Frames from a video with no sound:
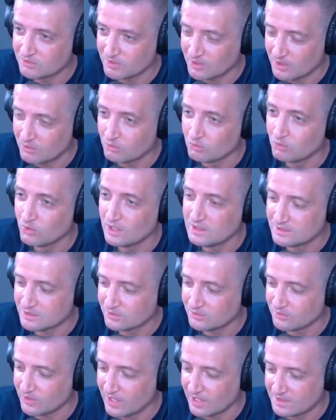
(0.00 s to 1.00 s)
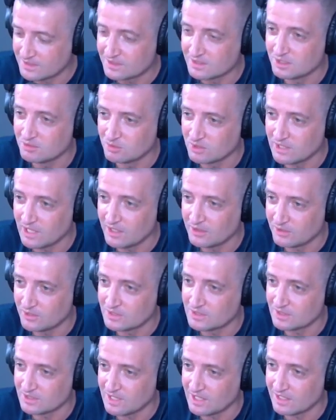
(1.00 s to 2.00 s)
What defines a Liberlander?
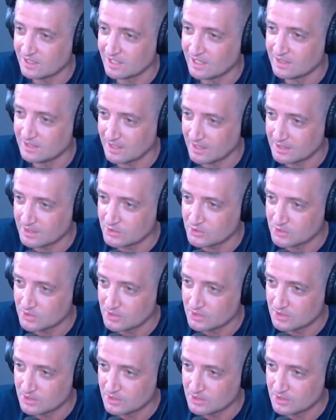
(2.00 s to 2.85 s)
Is it not an ideology?